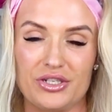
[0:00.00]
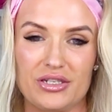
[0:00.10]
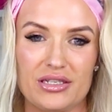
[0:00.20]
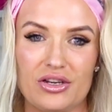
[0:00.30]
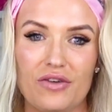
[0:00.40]
out,
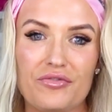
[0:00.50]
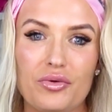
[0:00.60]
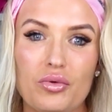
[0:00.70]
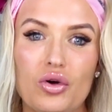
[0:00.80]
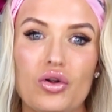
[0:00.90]
which is off
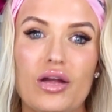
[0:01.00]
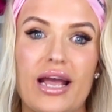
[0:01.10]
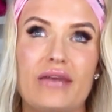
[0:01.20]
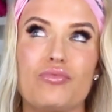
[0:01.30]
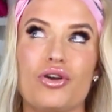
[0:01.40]
the wall.
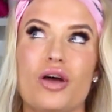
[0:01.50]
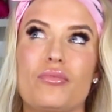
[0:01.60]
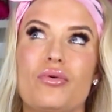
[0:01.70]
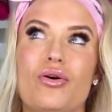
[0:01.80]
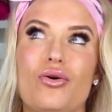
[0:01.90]
And what
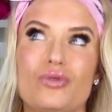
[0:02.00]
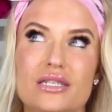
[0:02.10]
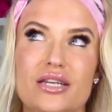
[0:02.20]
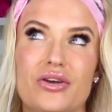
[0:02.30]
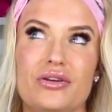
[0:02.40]
I'm
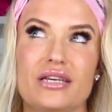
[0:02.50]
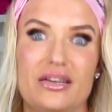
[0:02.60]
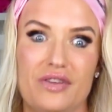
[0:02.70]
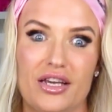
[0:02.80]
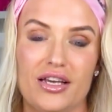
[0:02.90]
also
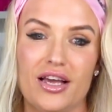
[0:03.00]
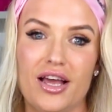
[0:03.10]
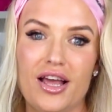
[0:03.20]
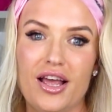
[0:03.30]
giving